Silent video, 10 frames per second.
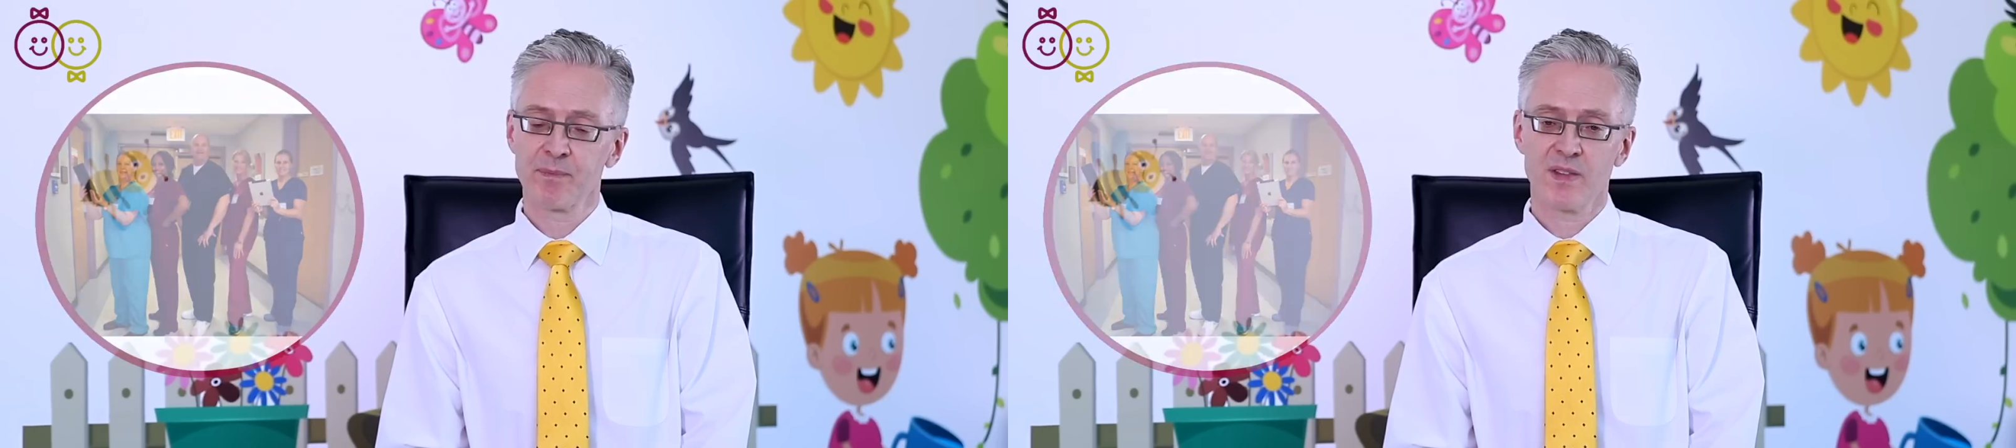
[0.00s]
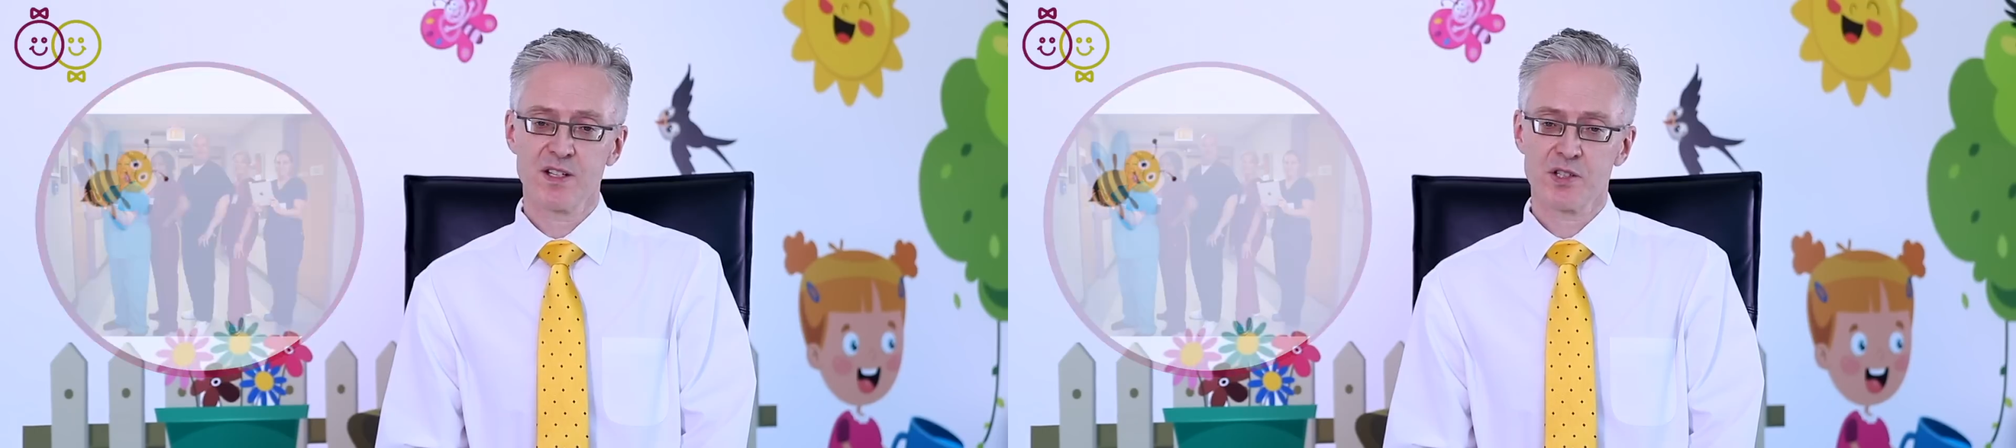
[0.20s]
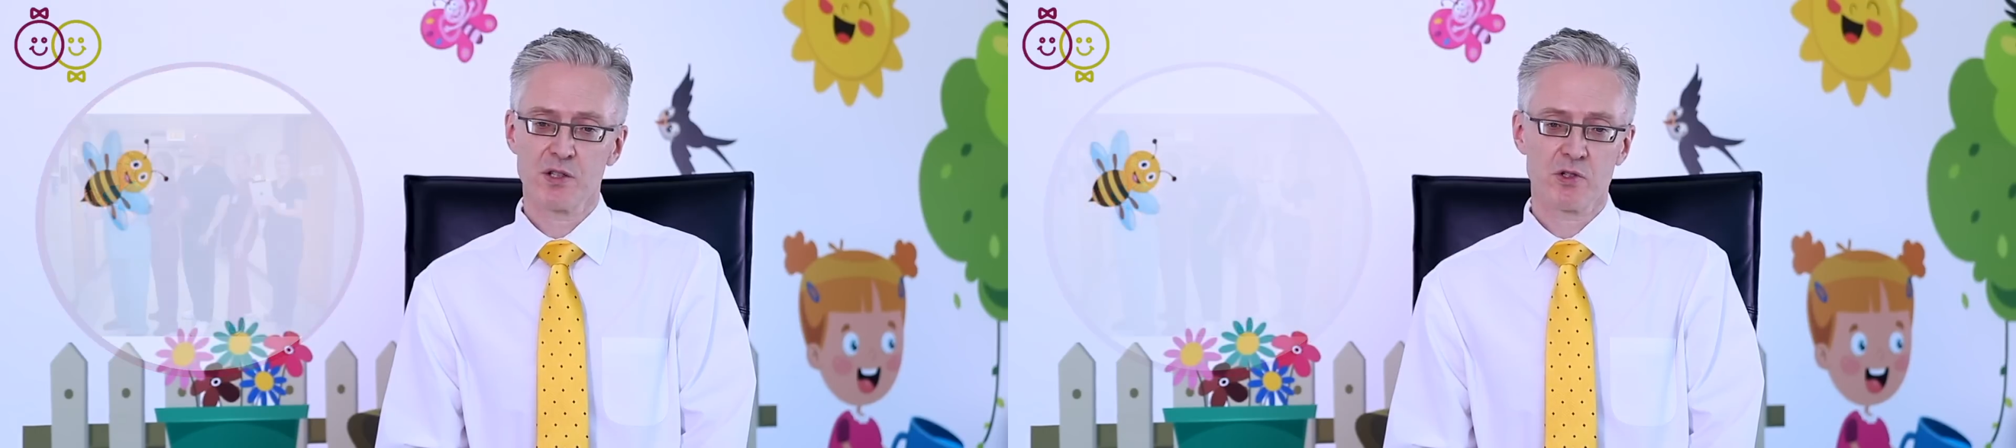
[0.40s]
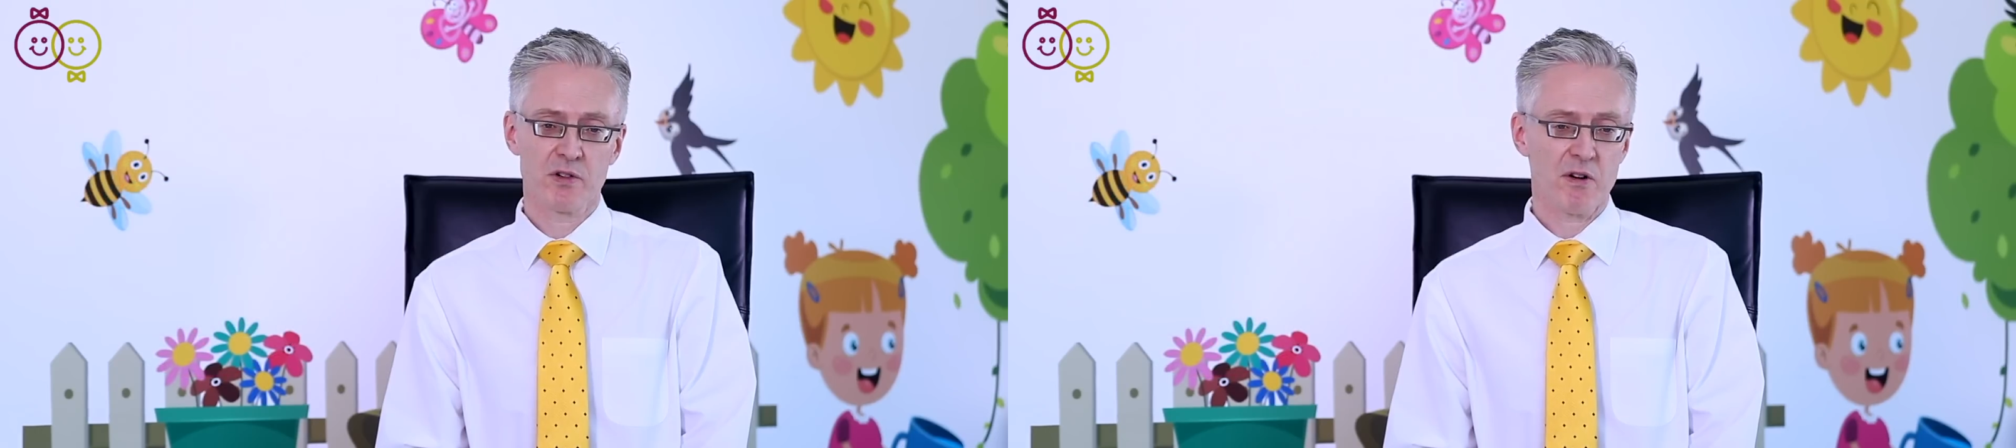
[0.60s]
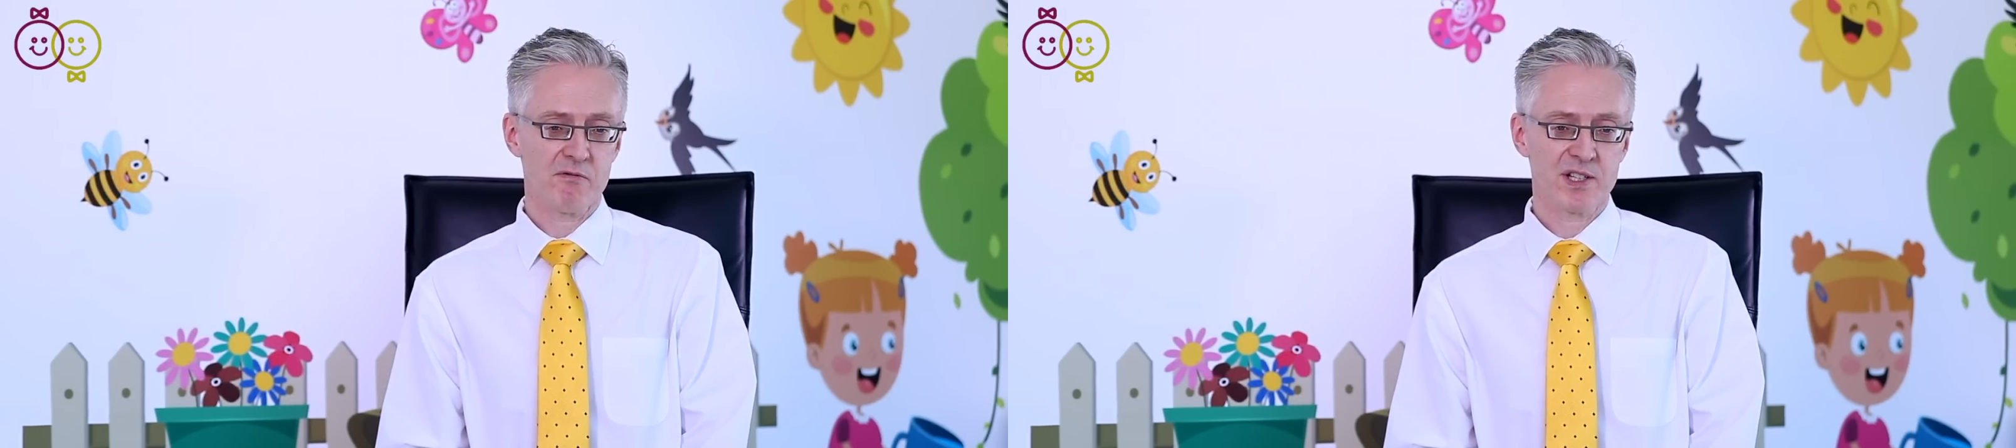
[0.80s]
these children
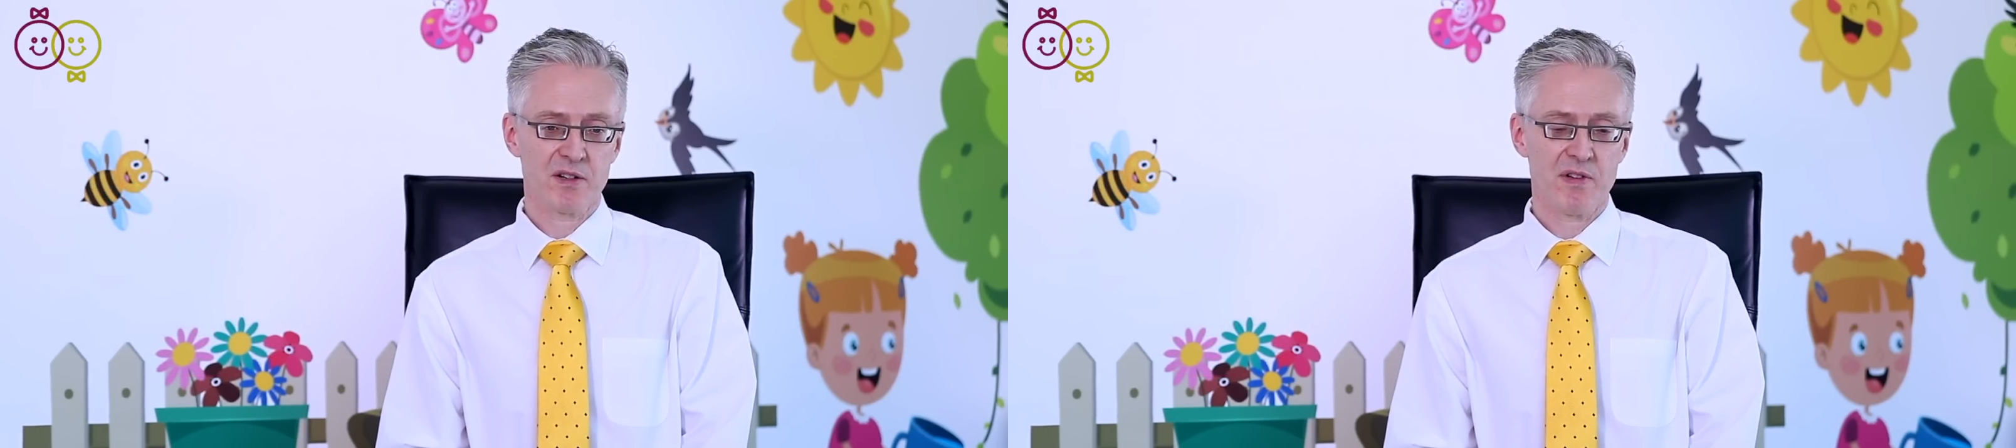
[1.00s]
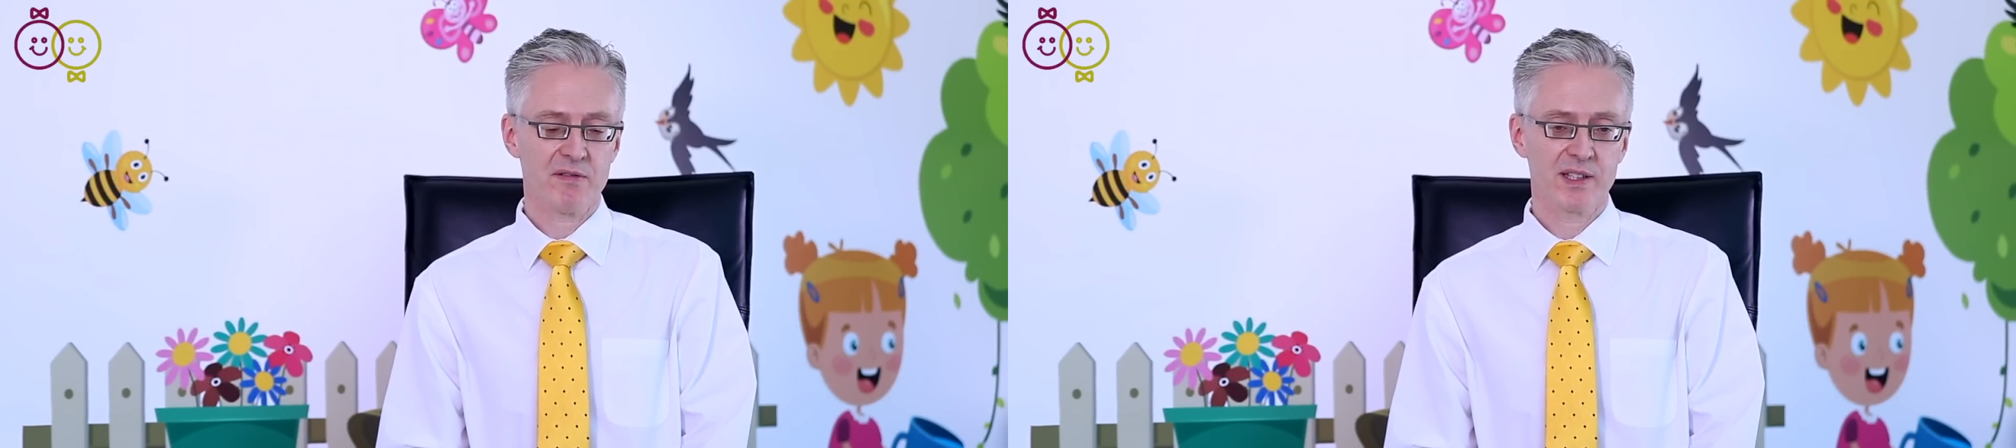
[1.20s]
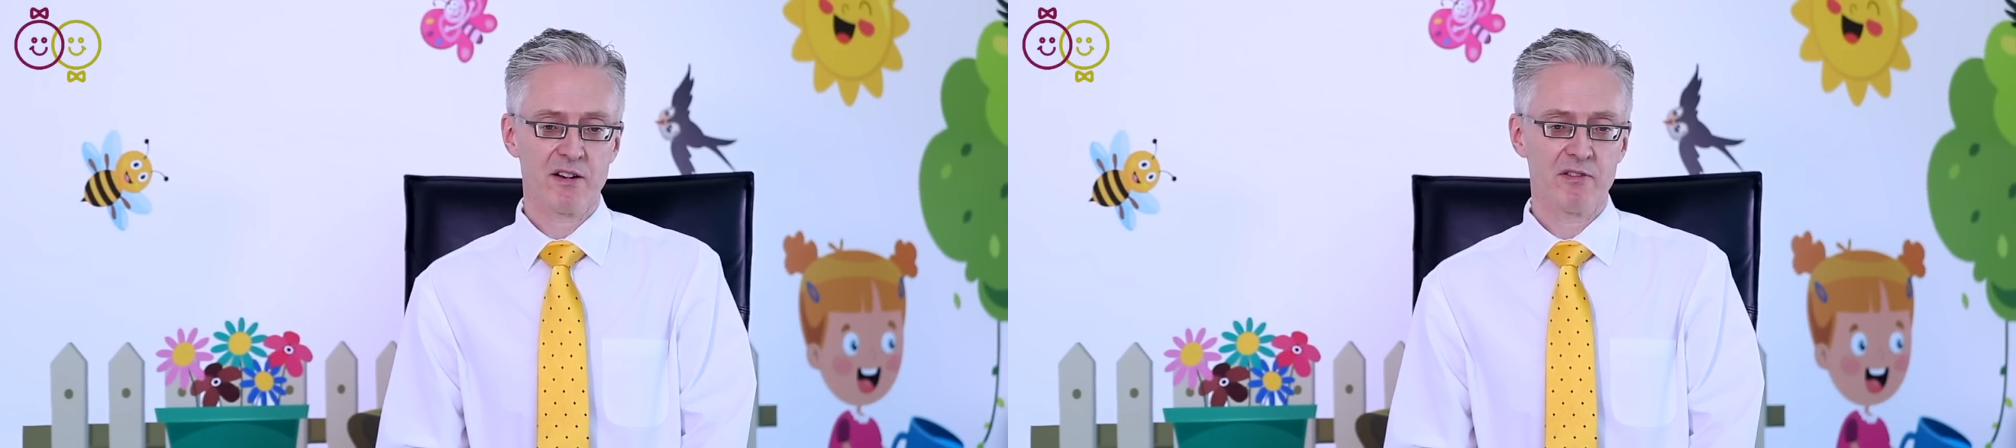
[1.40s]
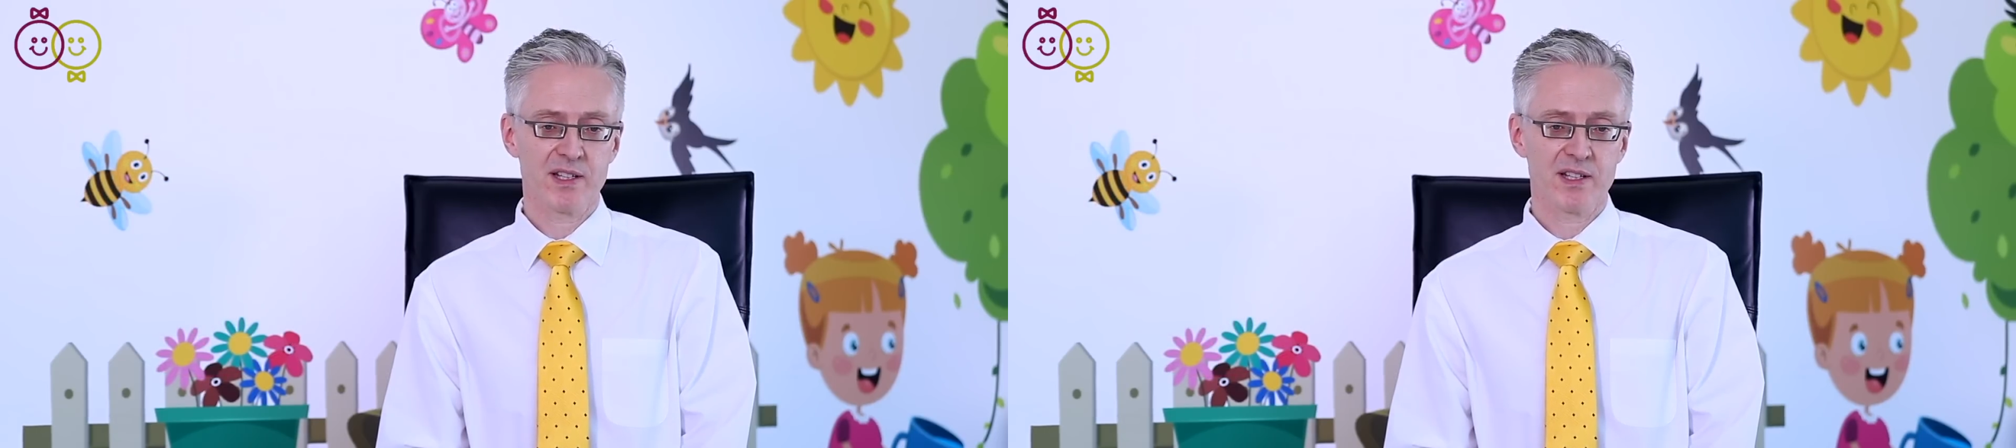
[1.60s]
are at risk of having their